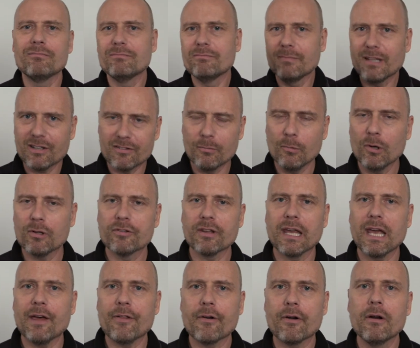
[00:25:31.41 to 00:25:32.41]
mix them all
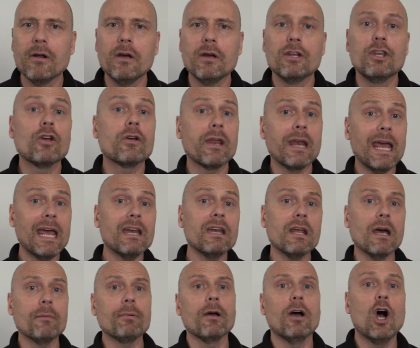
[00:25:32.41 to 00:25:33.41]
together, you're going to
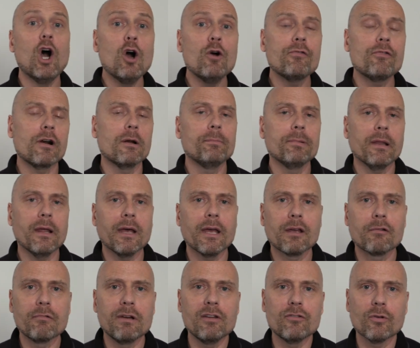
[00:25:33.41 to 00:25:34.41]
end up over
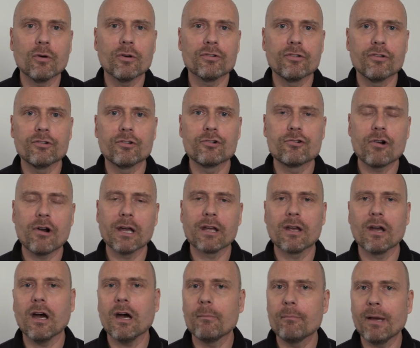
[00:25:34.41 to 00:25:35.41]
applying resources to try
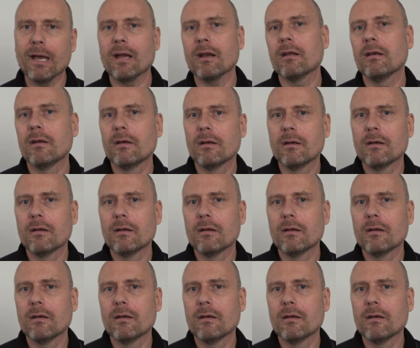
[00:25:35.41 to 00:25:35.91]
and combat